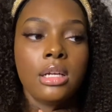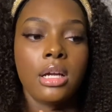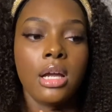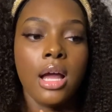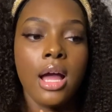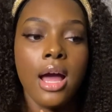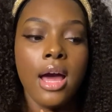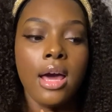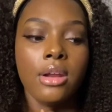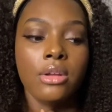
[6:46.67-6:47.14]

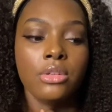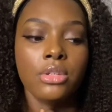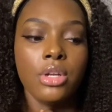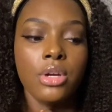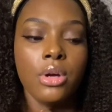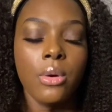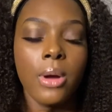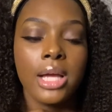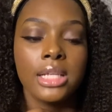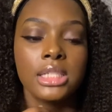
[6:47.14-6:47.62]
I don't
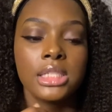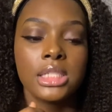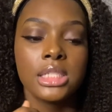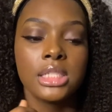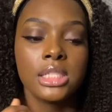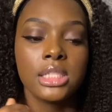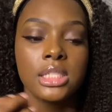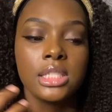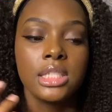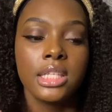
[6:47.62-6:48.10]
know, I
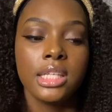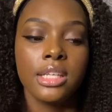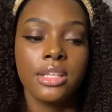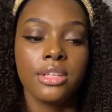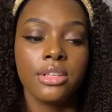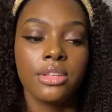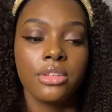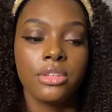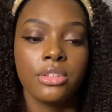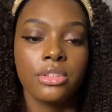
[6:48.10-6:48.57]
just
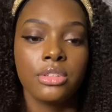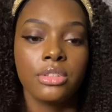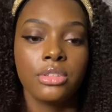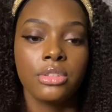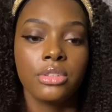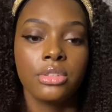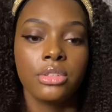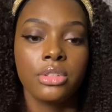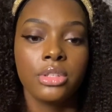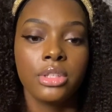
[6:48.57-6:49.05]
didn't
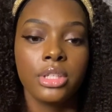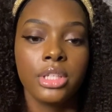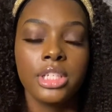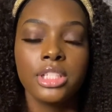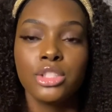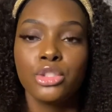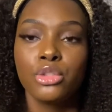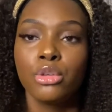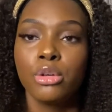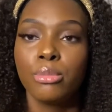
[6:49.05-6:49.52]

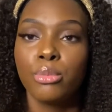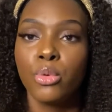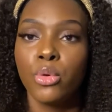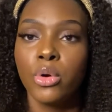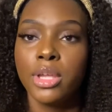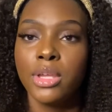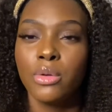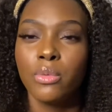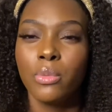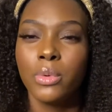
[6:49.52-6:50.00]
get to a
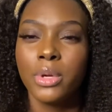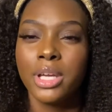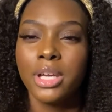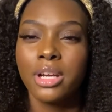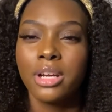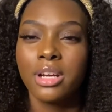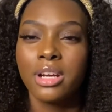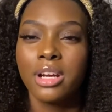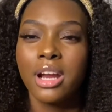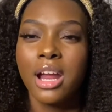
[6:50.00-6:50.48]
point
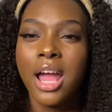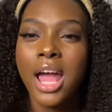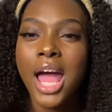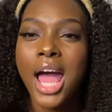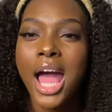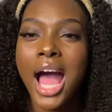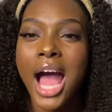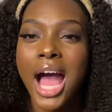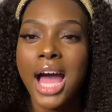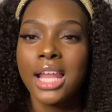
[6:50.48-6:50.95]
where
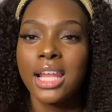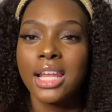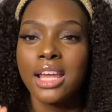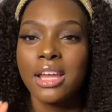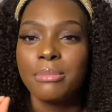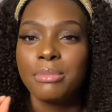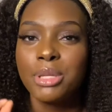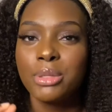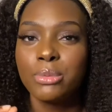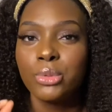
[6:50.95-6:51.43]
I
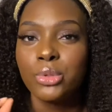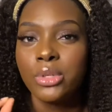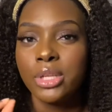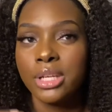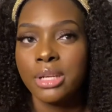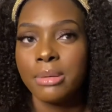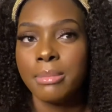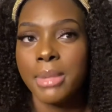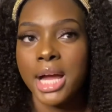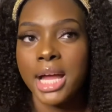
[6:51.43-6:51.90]
let people
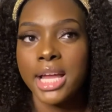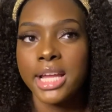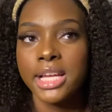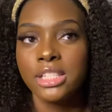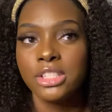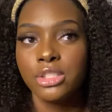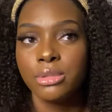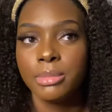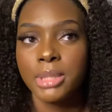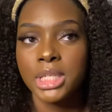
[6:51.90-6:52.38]
get in my
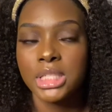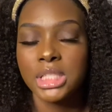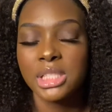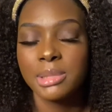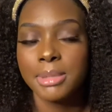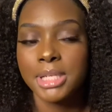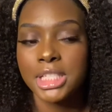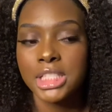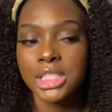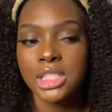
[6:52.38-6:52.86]
head too much.
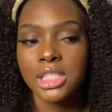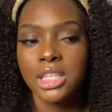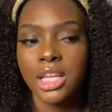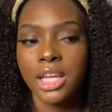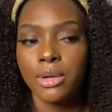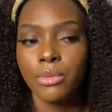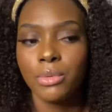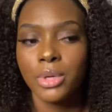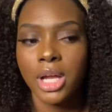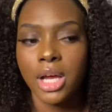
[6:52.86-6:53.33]
Especially
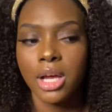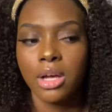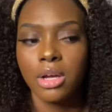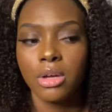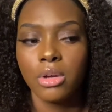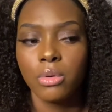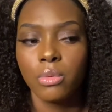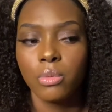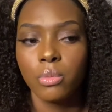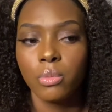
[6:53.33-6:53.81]
like when I
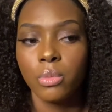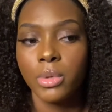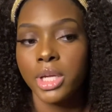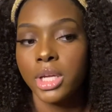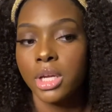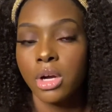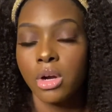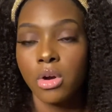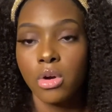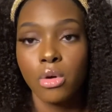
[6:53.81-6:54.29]

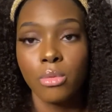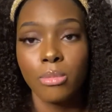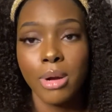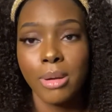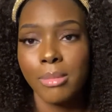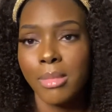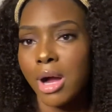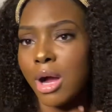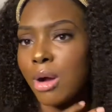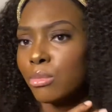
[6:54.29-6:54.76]
went home, my
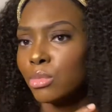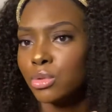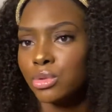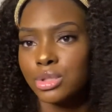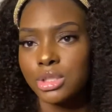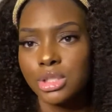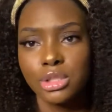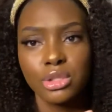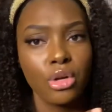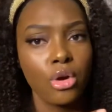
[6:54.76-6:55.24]
mom
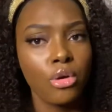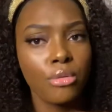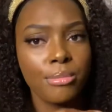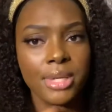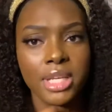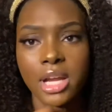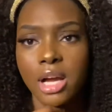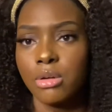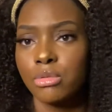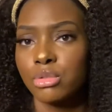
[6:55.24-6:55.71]
always told
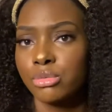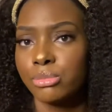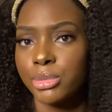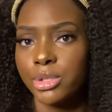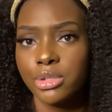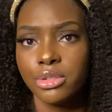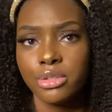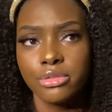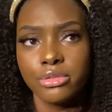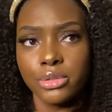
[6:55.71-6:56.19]
me that I was
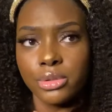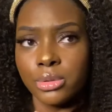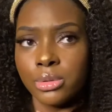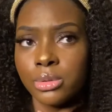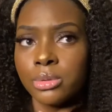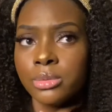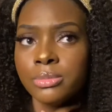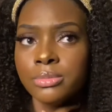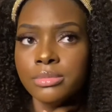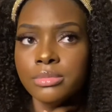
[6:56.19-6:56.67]

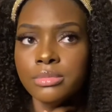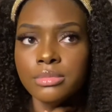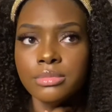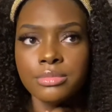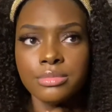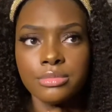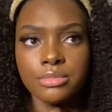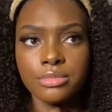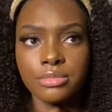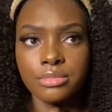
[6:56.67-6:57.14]
beautiful.
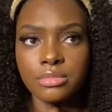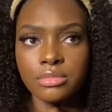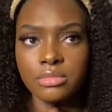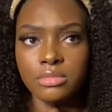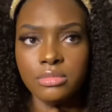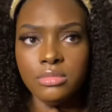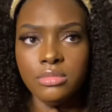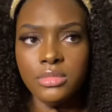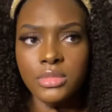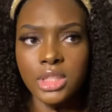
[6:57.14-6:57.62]

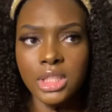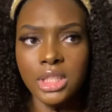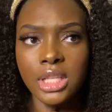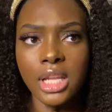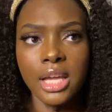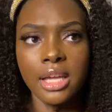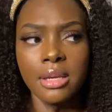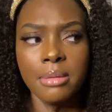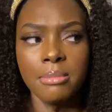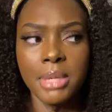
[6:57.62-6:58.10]

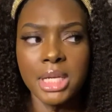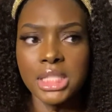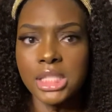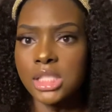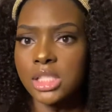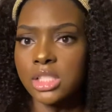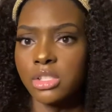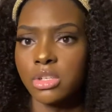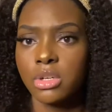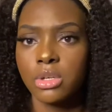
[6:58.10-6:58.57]
Like my
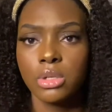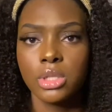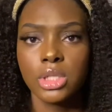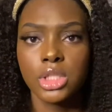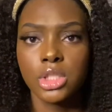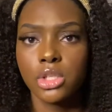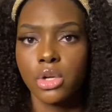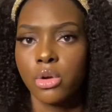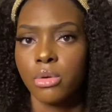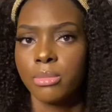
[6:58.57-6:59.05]
sister
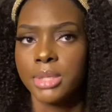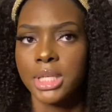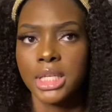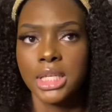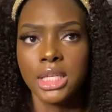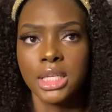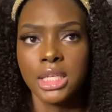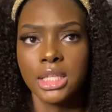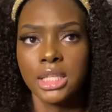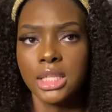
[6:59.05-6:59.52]
always told
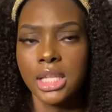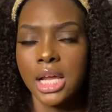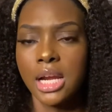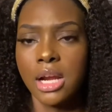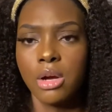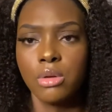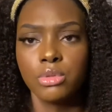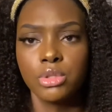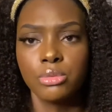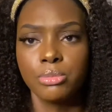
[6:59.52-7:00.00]
me that
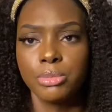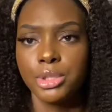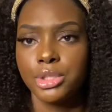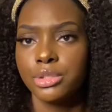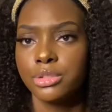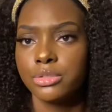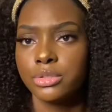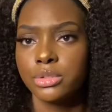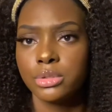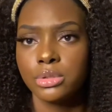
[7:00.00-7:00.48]
I was
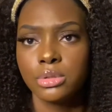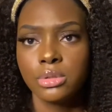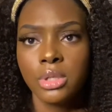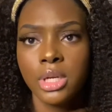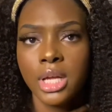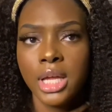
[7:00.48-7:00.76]
beautiful.